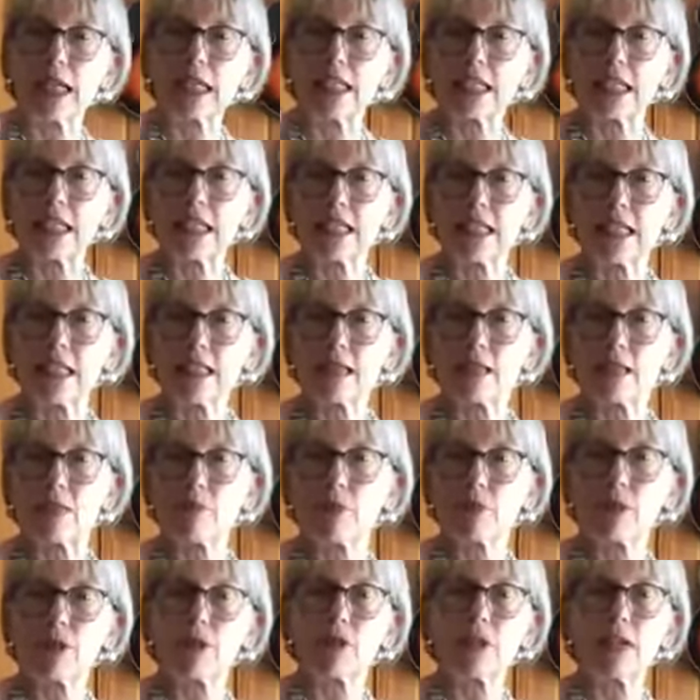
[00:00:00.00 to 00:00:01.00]
consistent,
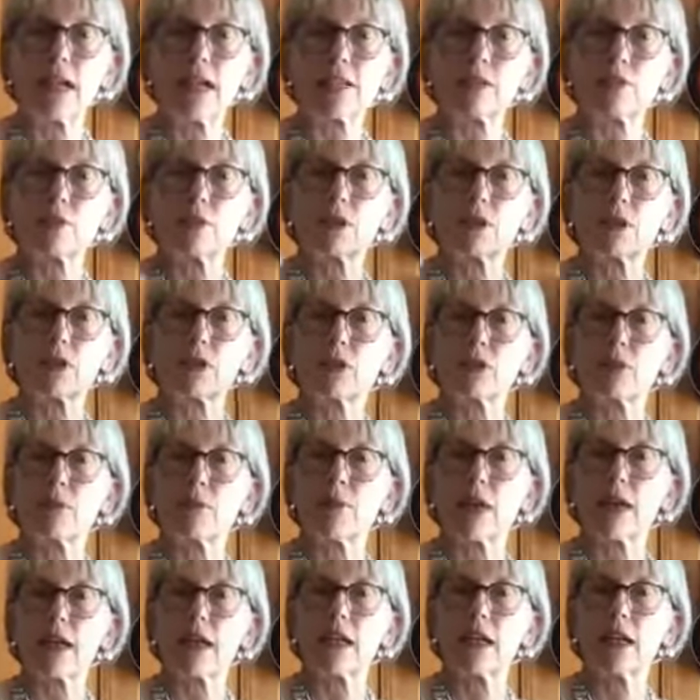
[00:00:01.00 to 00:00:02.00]
because that's what's going to
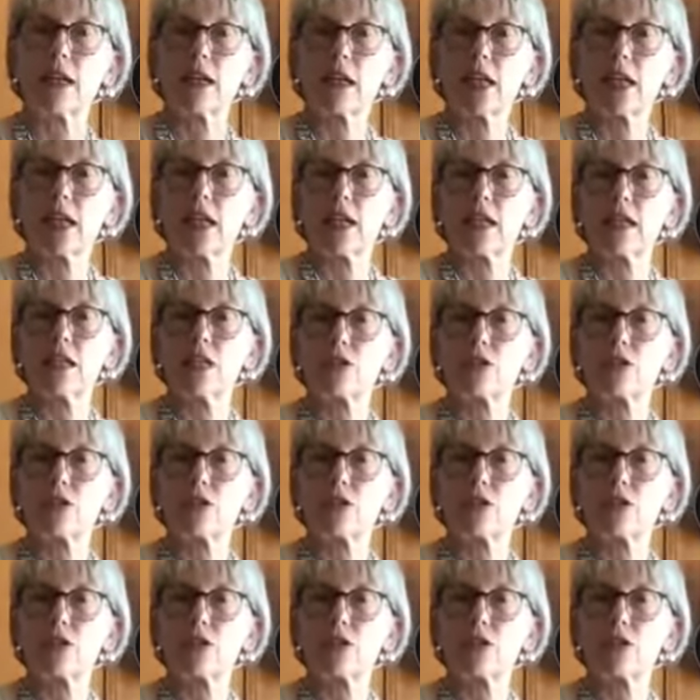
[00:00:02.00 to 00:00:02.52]
make it